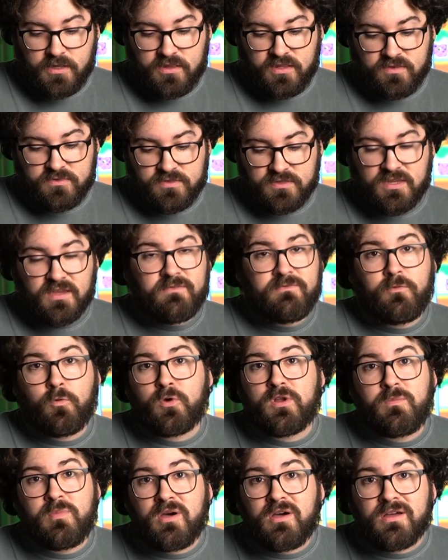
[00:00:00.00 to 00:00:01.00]
This was like
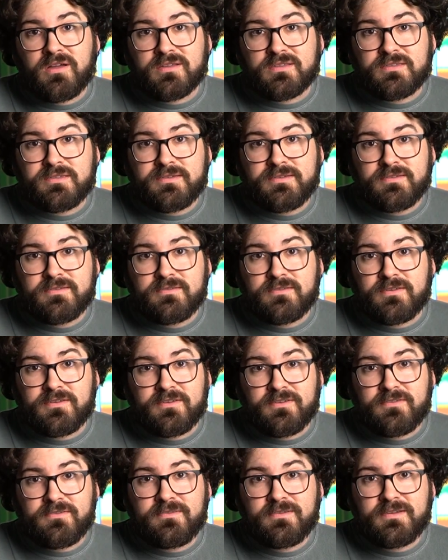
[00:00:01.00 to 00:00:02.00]
40 bucks, you
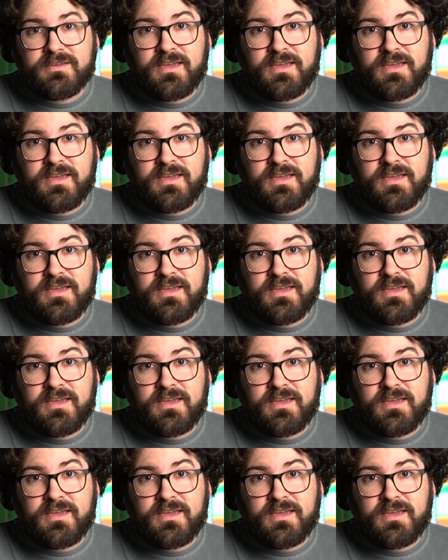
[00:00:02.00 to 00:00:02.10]
know?